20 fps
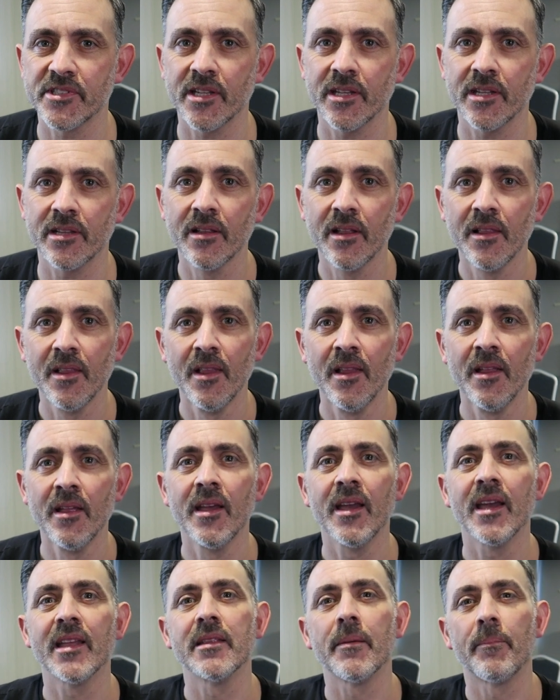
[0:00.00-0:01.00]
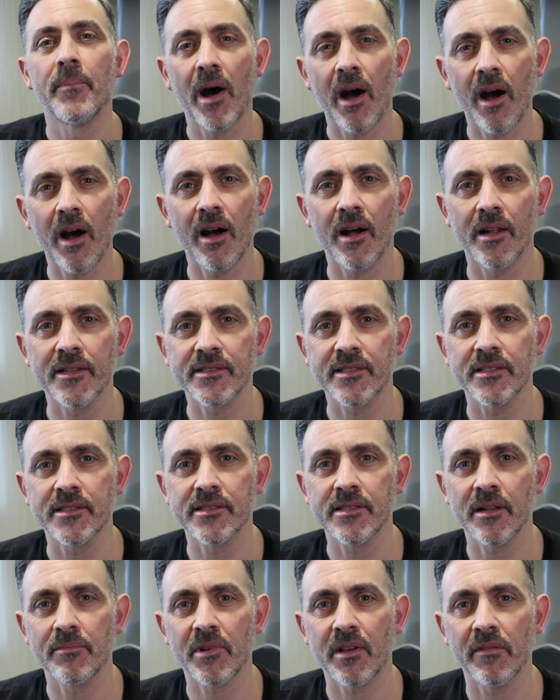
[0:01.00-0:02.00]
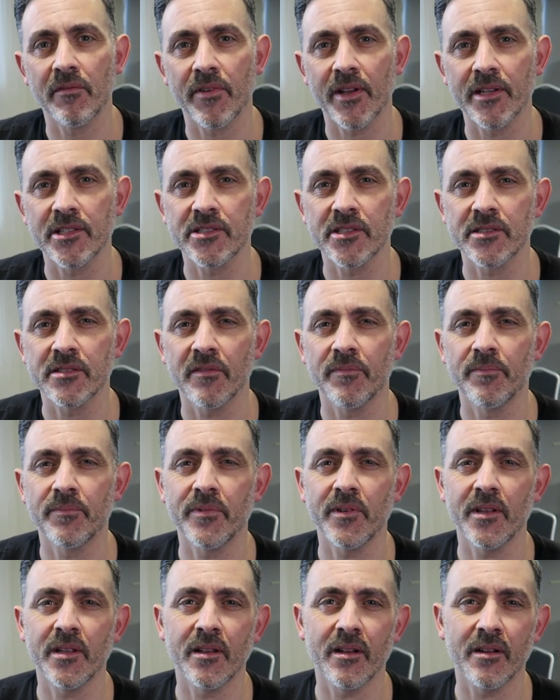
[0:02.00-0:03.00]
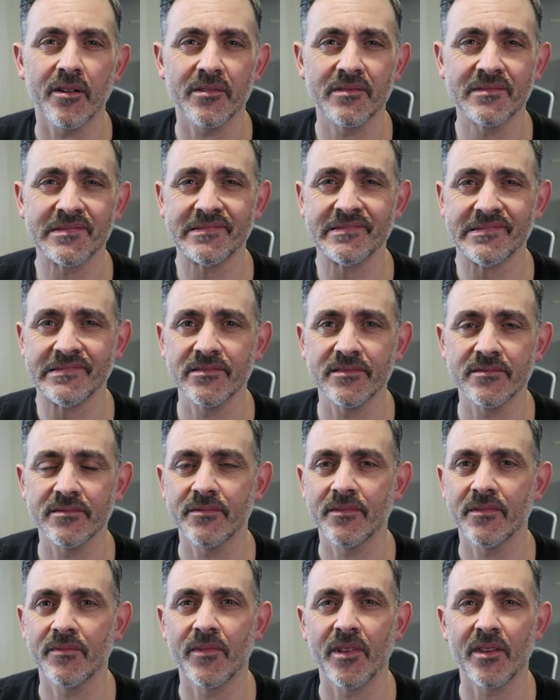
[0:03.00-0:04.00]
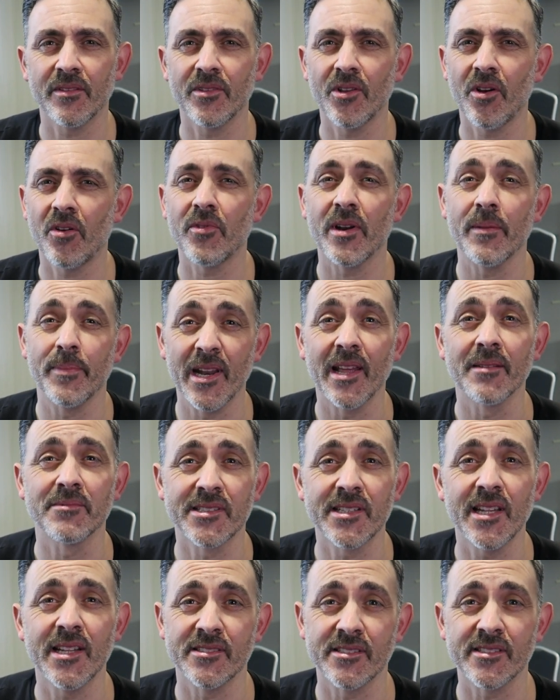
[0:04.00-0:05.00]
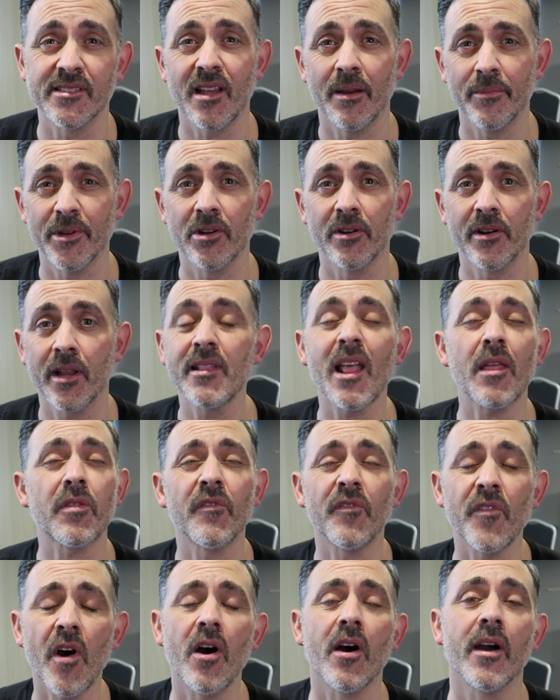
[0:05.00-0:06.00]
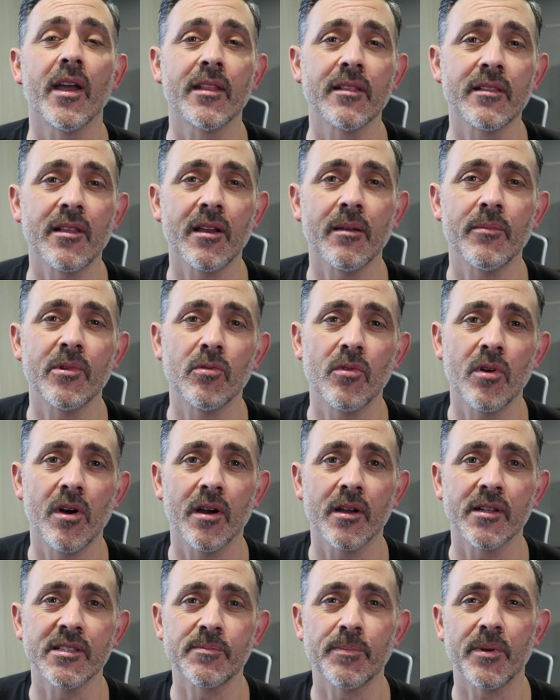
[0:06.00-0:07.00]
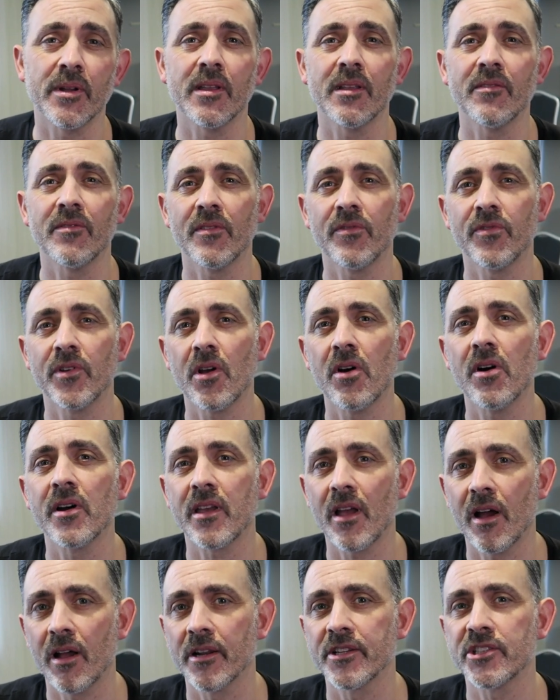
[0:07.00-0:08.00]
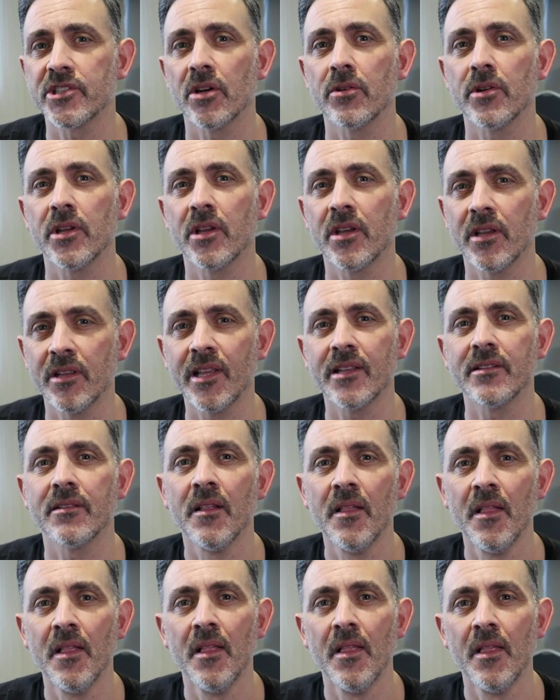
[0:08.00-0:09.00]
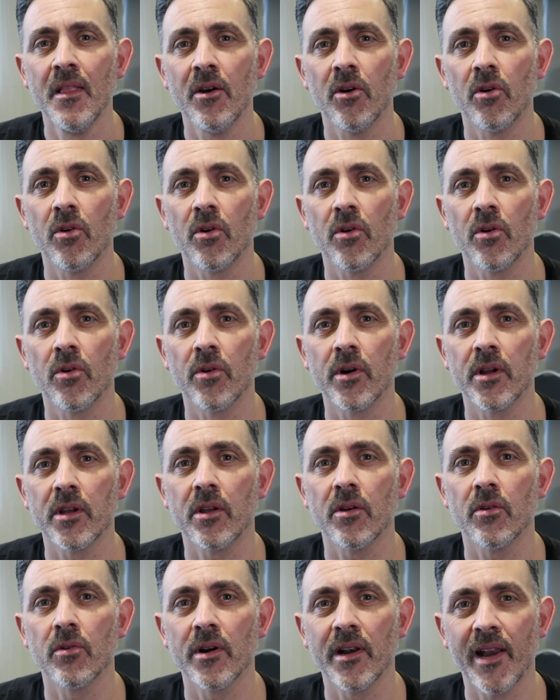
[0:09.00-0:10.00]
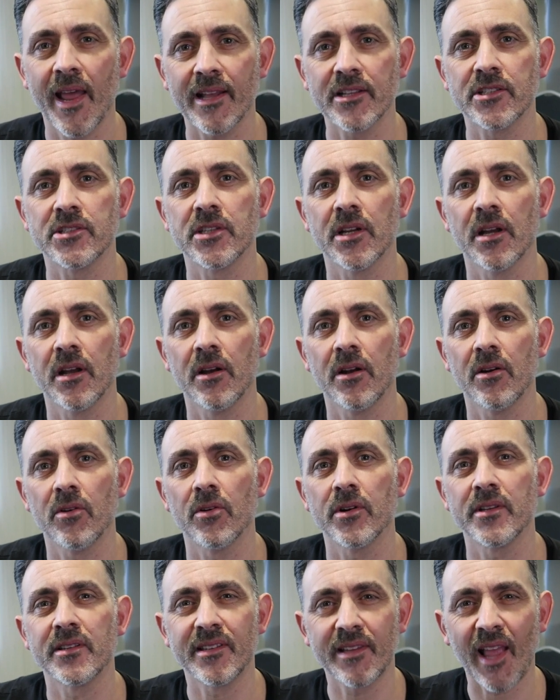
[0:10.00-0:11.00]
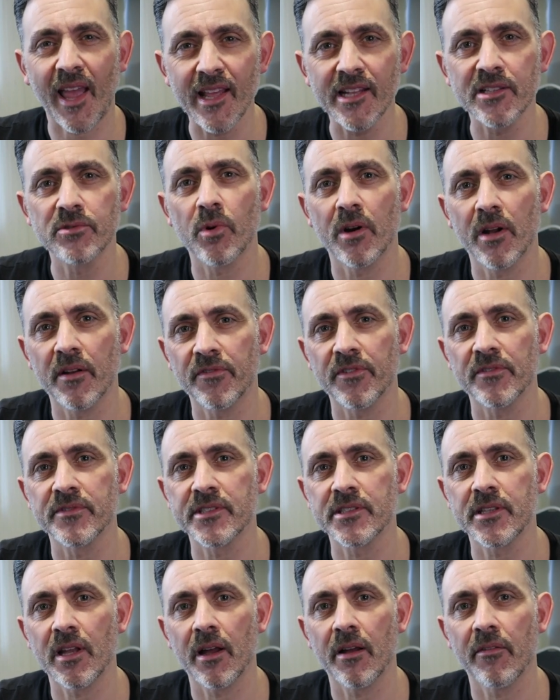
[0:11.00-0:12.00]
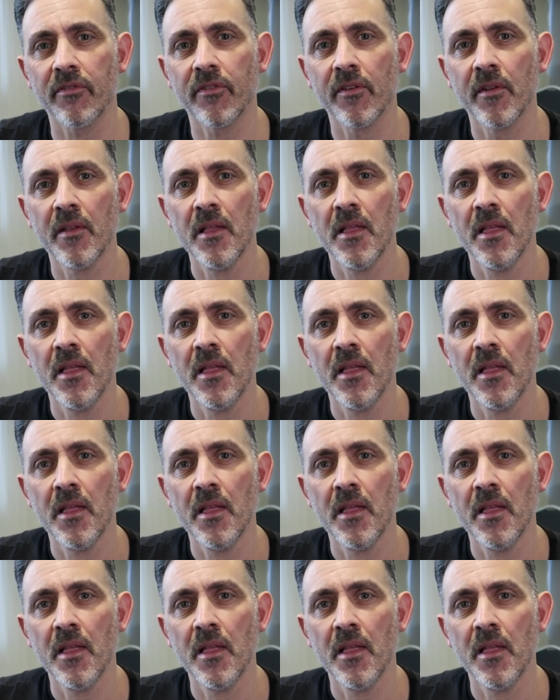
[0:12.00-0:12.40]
seen in the past in some conventions have, you know, not really been MCs, just coming on, and that's fine, don't get me wrong, but if you've got a gala show, you need, or a lecture, or a day's worth of stuff,